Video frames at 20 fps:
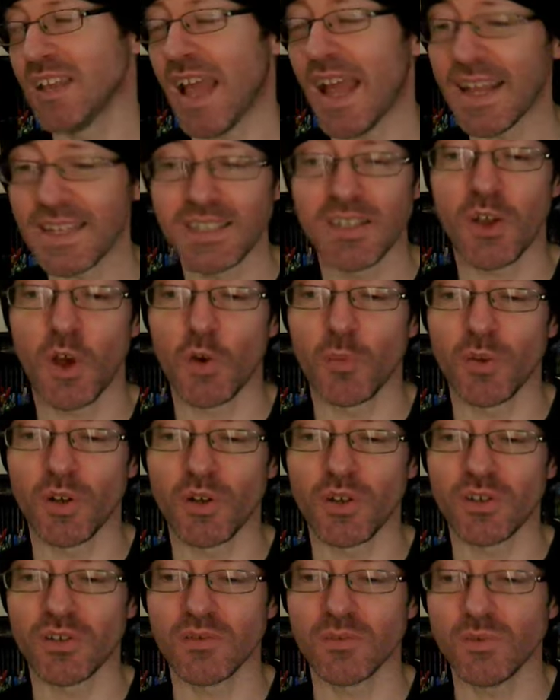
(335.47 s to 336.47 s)
Had to comment
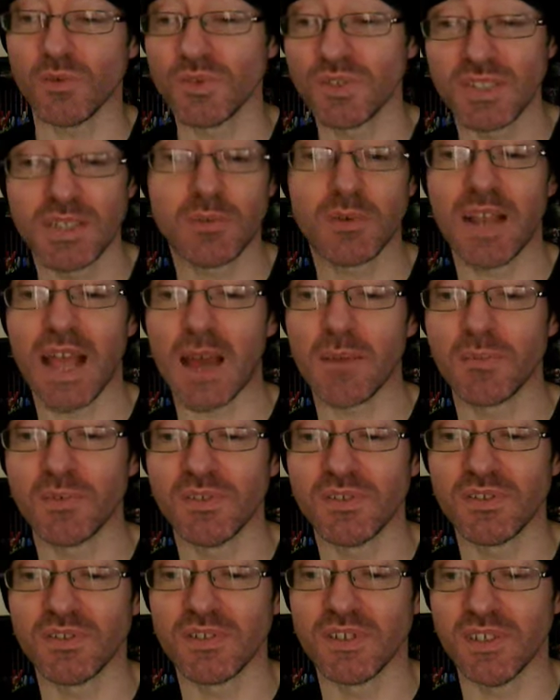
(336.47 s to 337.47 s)
on it. We'll see what
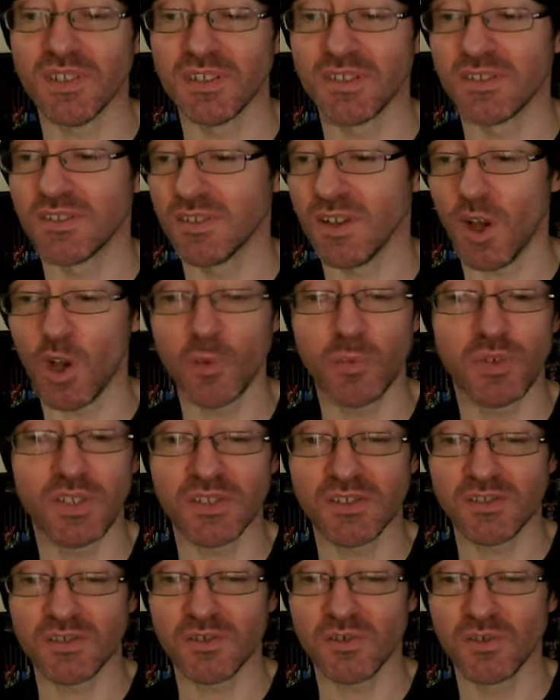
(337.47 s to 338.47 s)
happens. It's
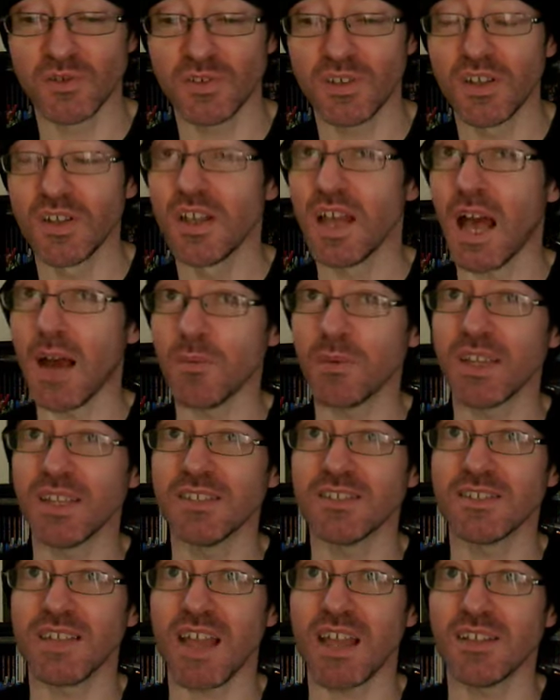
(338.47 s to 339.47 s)
opening soon, up
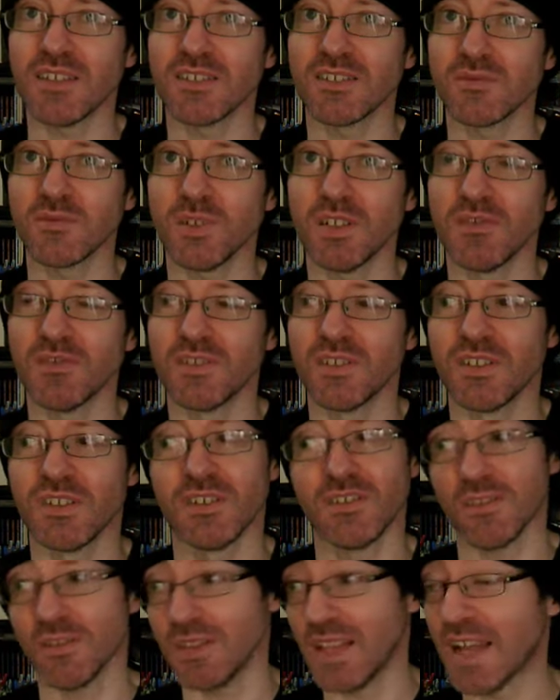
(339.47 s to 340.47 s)
against Taylor Swift.
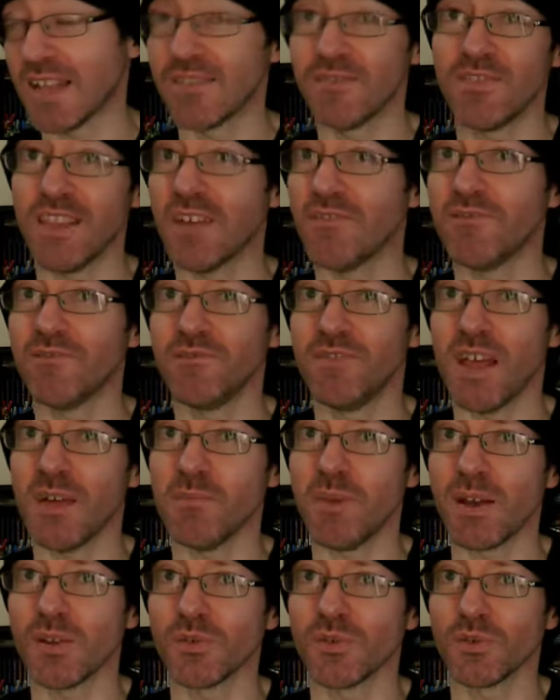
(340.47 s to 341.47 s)
So that that
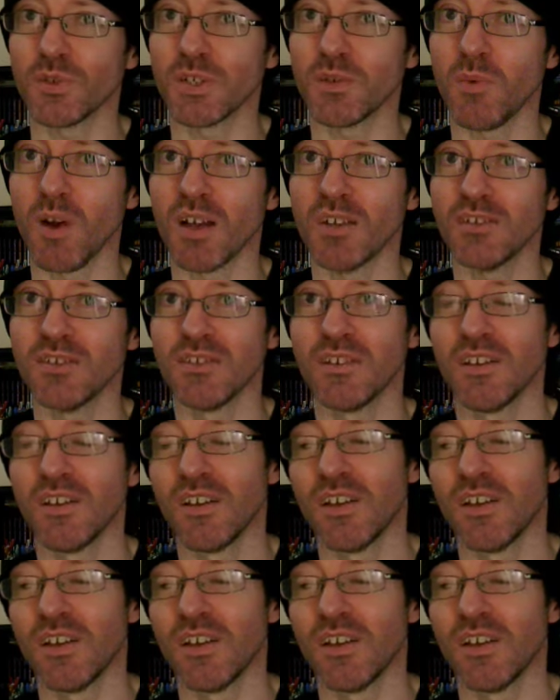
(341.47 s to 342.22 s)
that battle's already won.